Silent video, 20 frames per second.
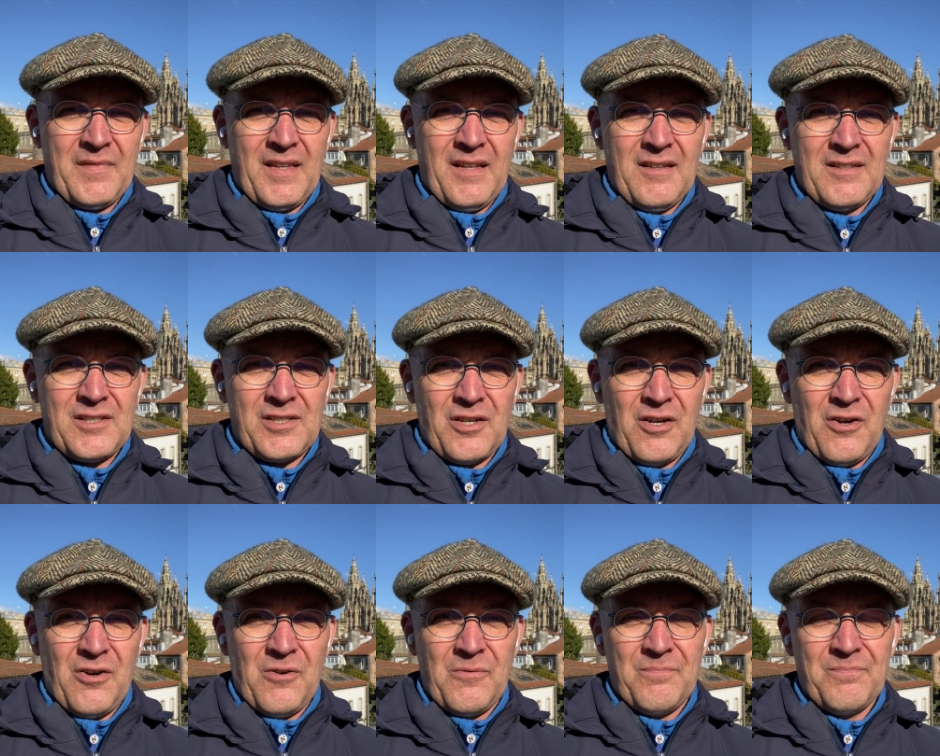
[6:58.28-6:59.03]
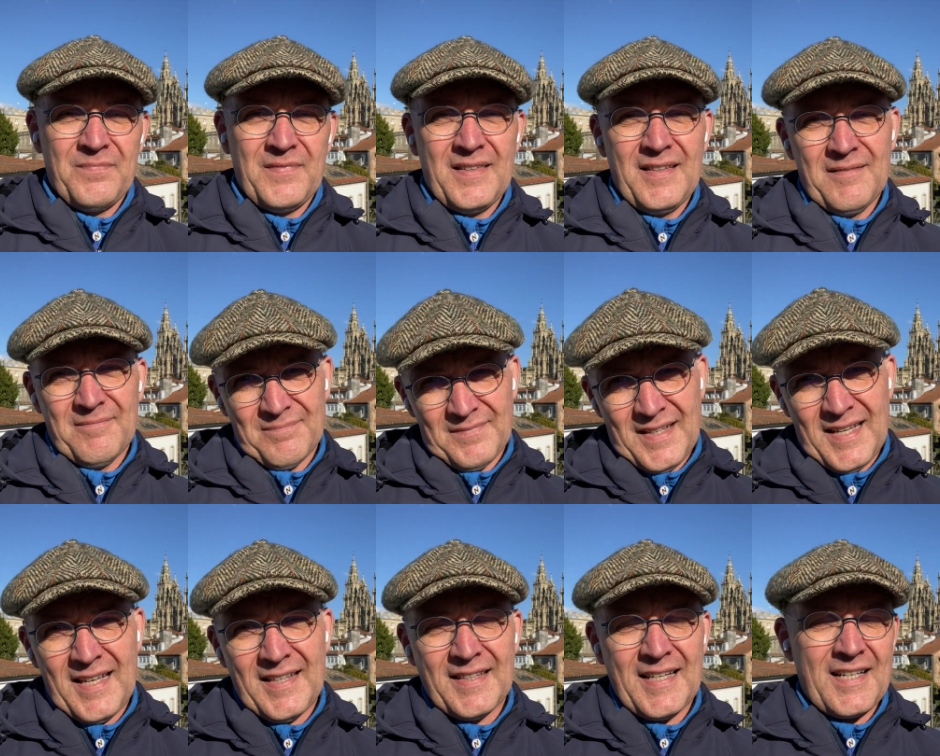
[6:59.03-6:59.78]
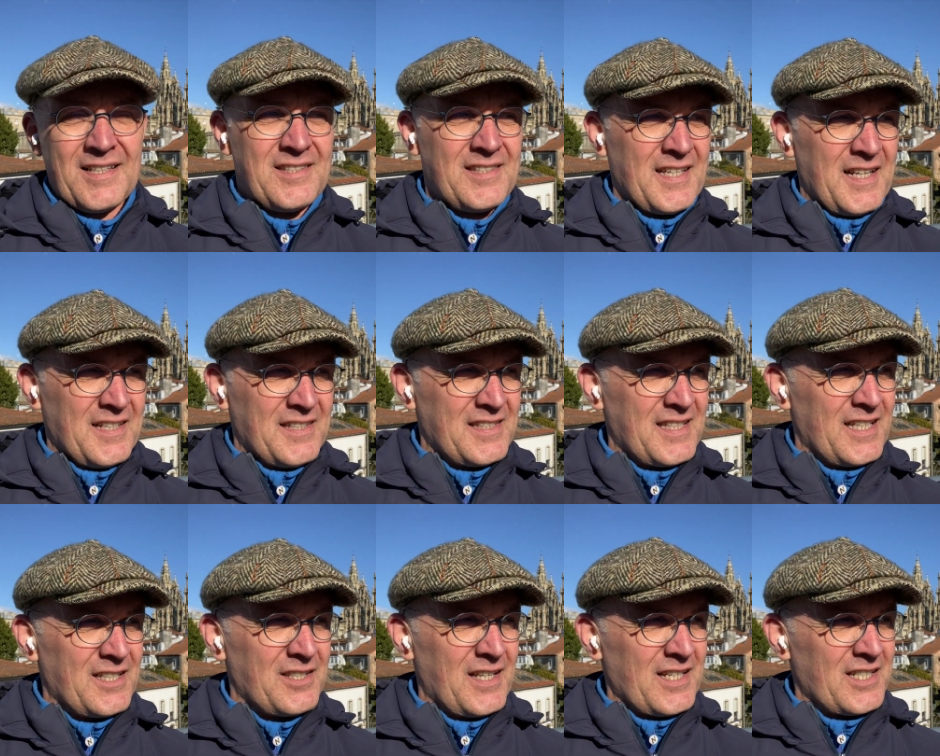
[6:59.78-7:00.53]
So in that sense,
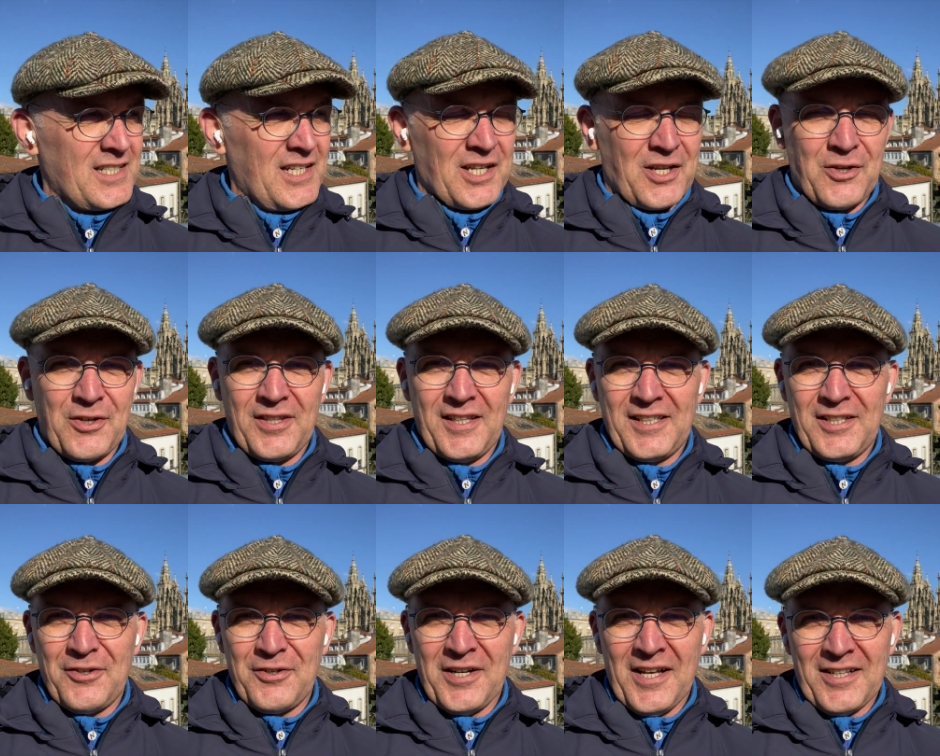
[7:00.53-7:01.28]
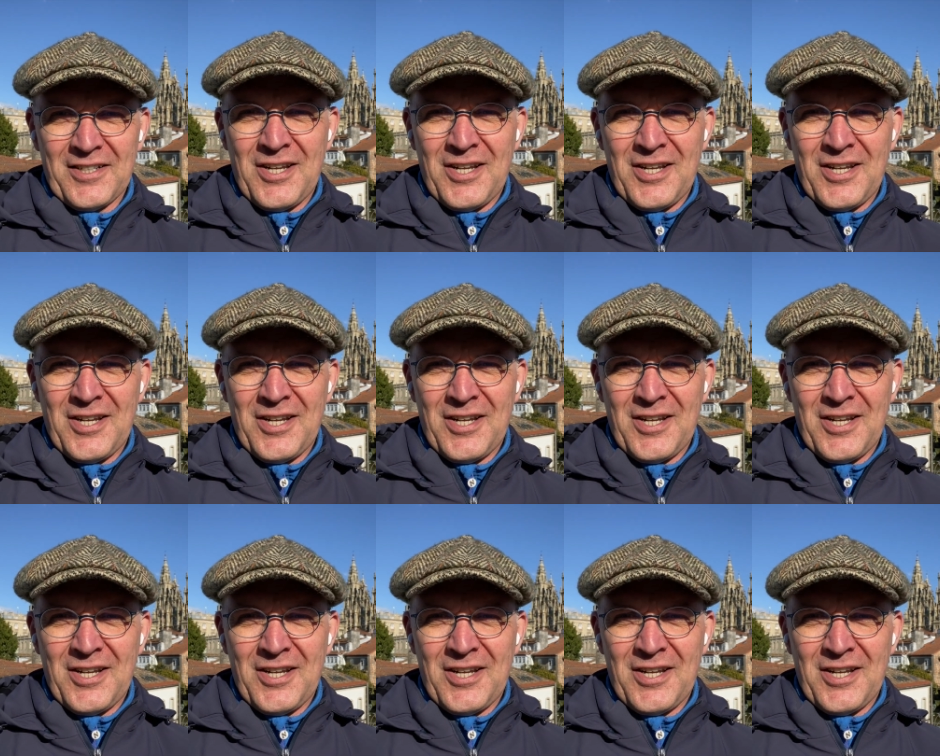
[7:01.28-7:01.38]
it's actually good that you're not